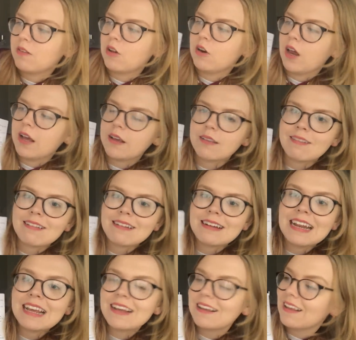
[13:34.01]
So like
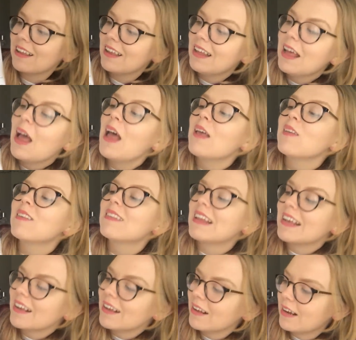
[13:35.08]
Singlish,
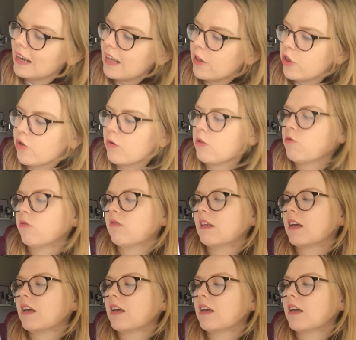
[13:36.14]
which was